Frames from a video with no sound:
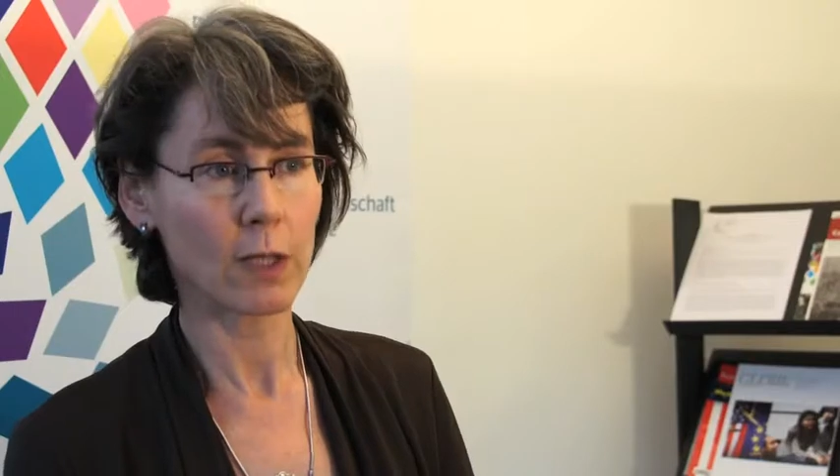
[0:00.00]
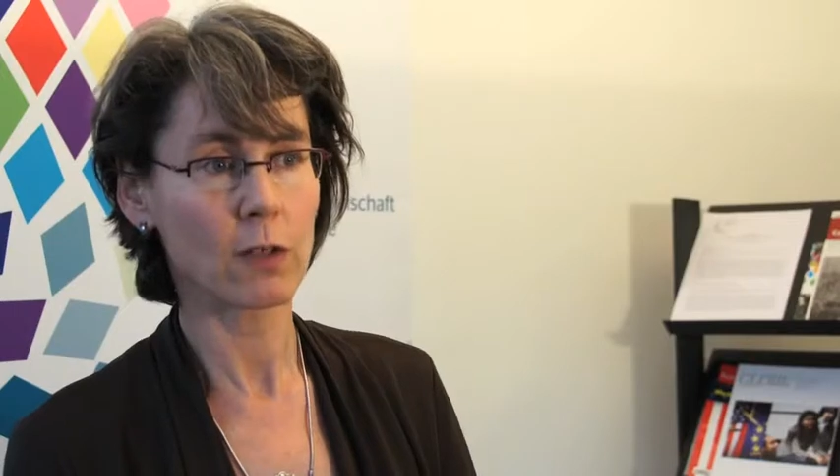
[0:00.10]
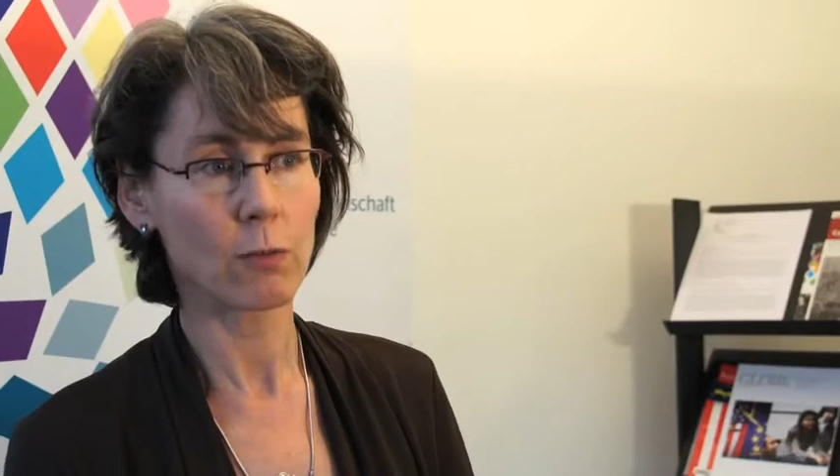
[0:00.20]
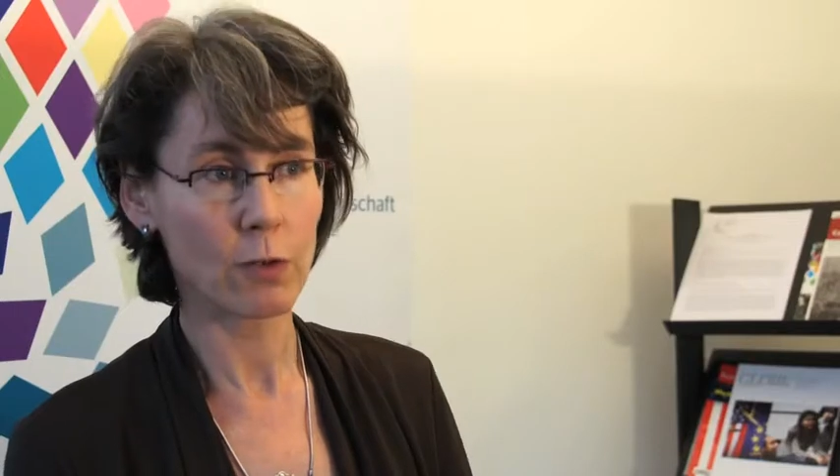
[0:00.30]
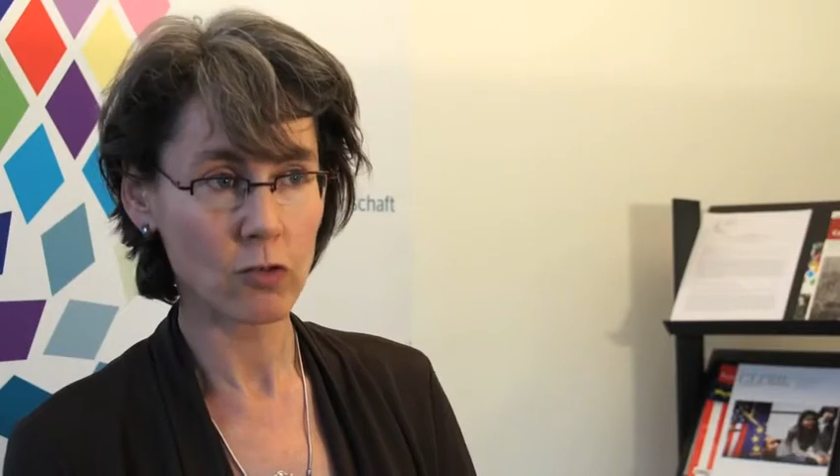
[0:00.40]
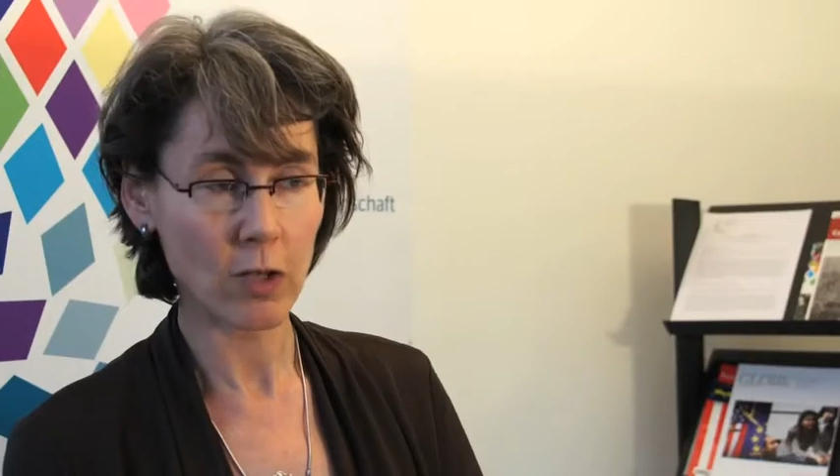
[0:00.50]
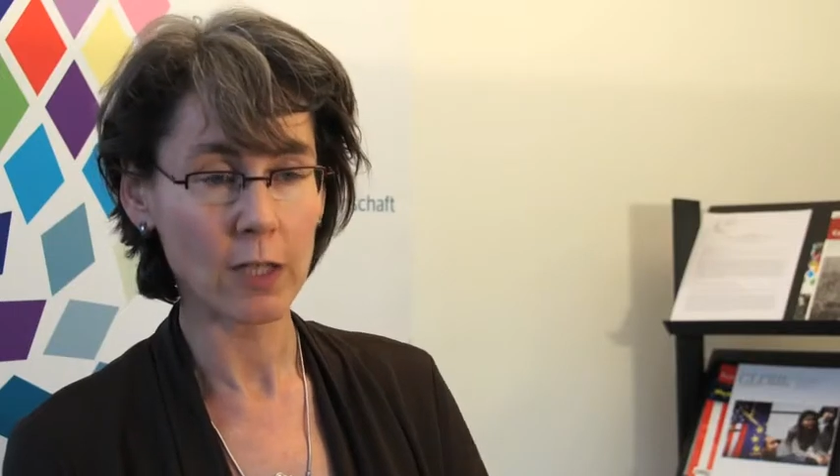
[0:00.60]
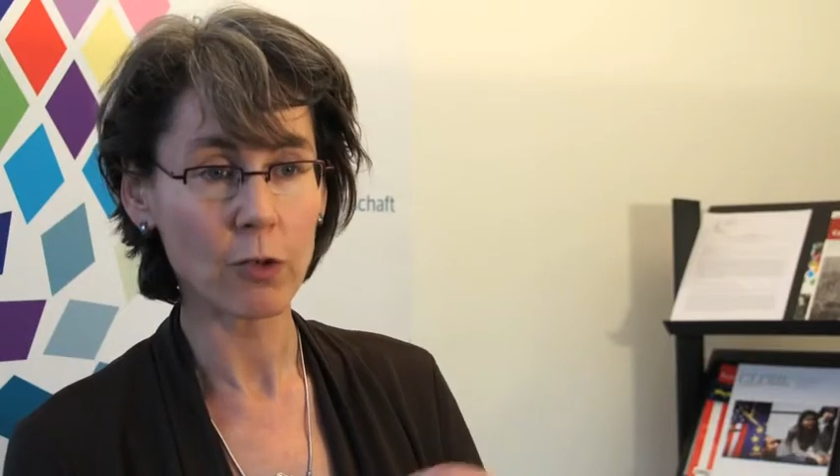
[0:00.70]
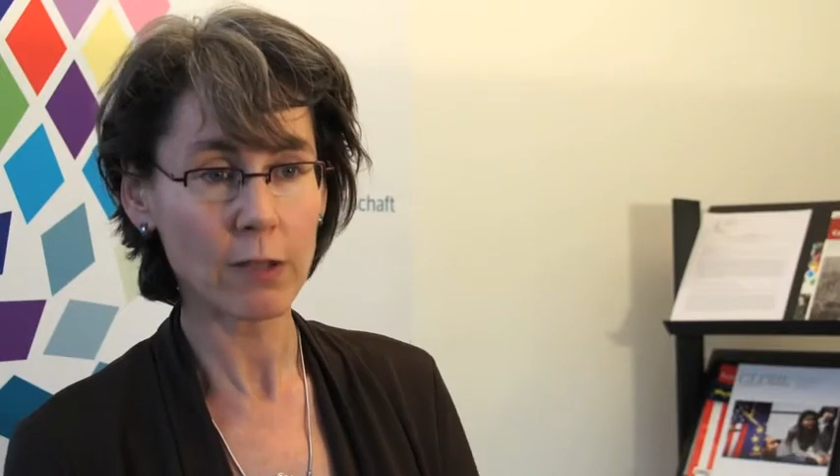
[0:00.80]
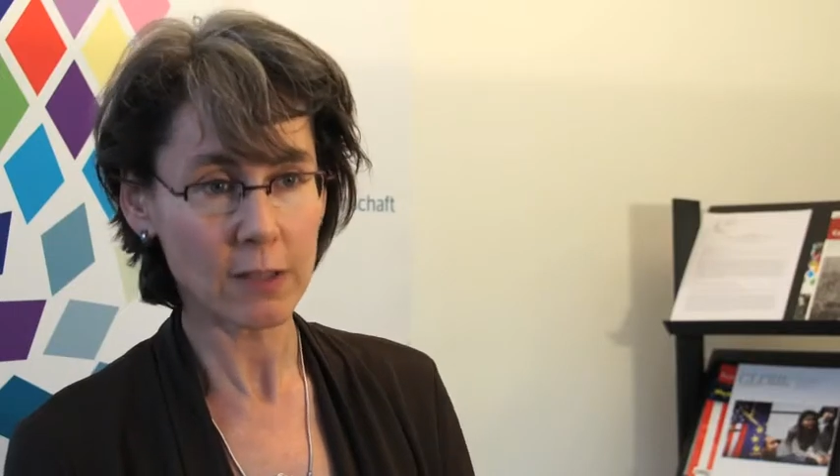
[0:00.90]
we can do is shed
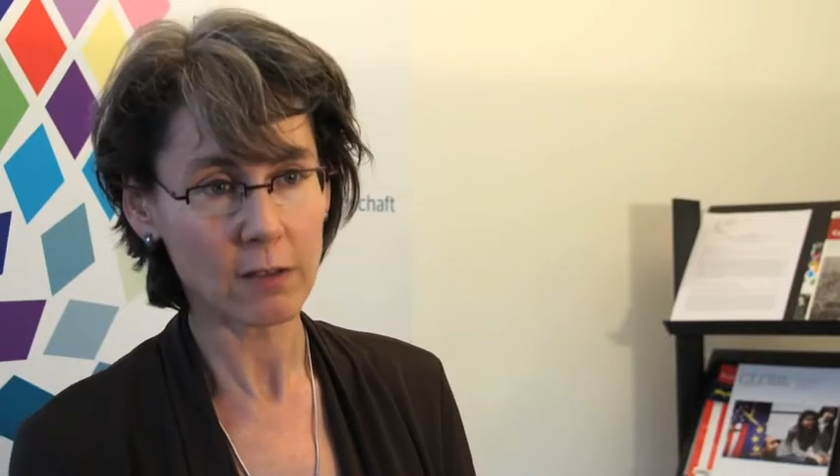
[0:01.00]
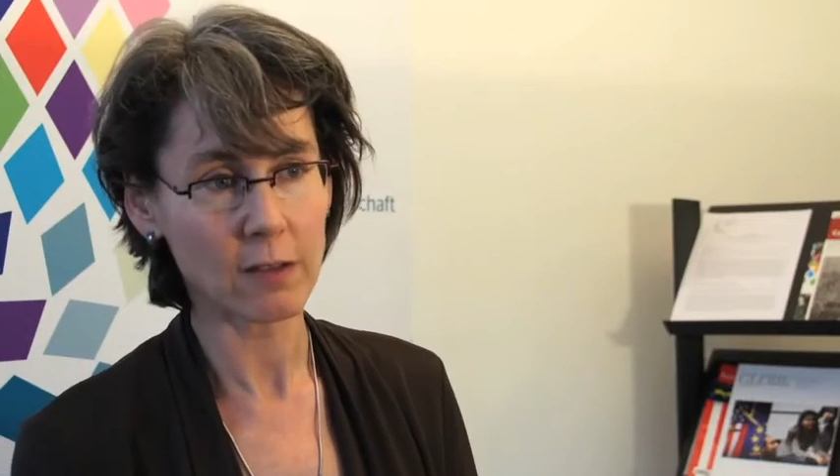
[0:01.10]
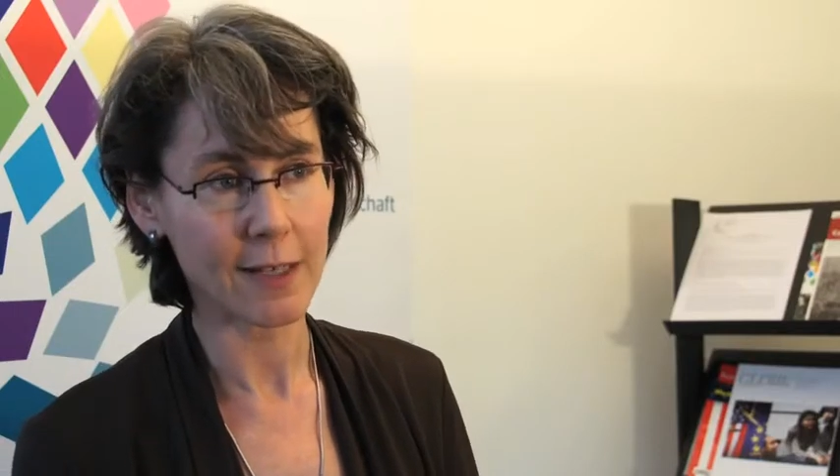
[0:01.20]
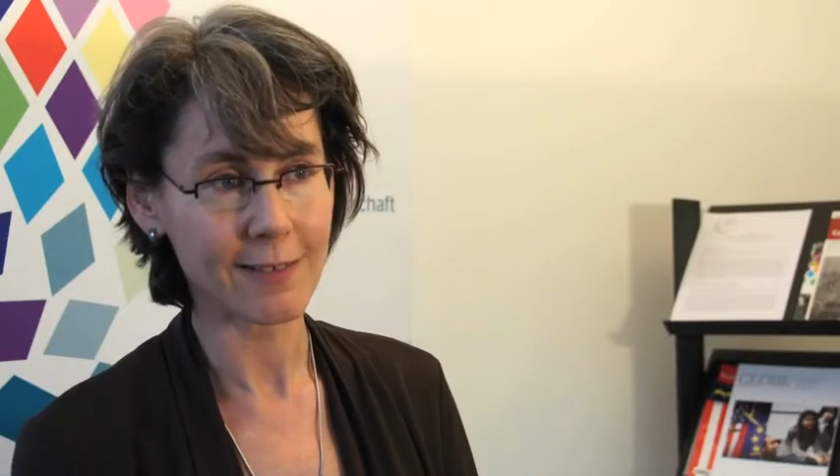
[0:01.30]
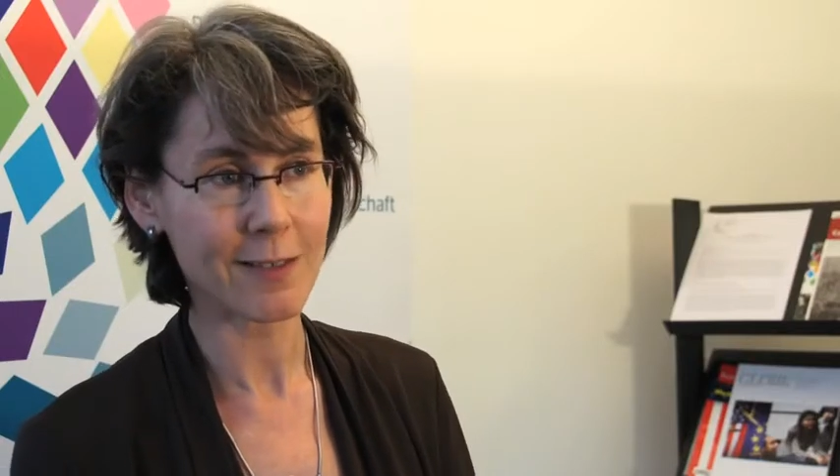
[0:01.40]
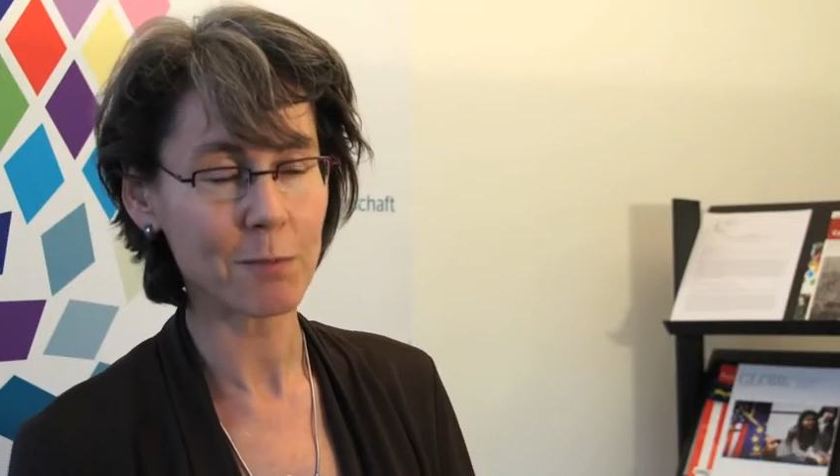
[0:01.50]
a critical light,